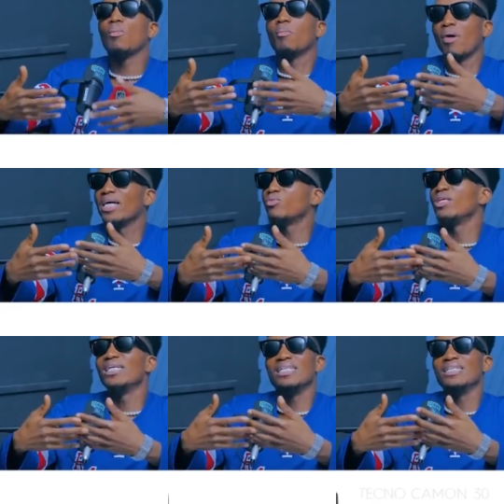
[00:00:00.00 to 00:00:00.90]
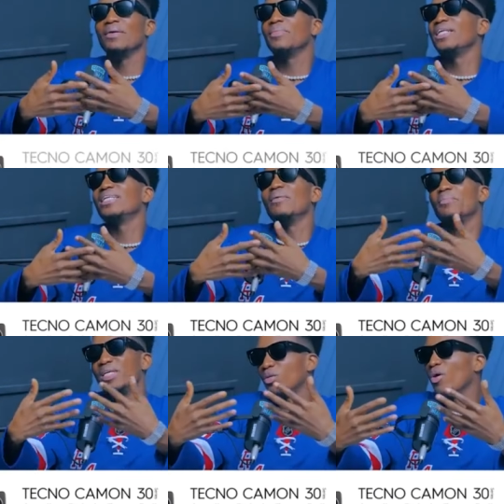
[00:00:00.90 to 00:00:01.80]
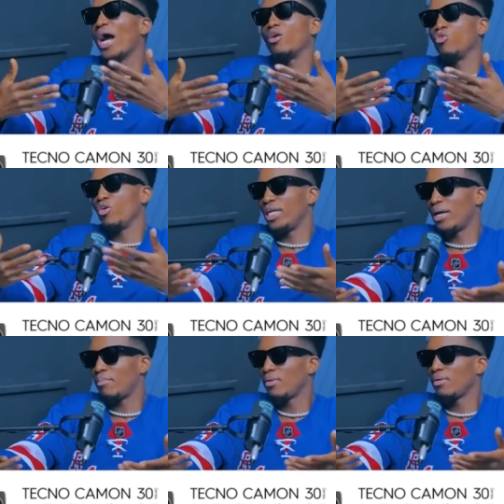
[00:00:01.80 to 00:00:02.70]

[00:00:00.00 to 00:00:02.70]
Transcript: some boys where they, they be the, the beast where I know them.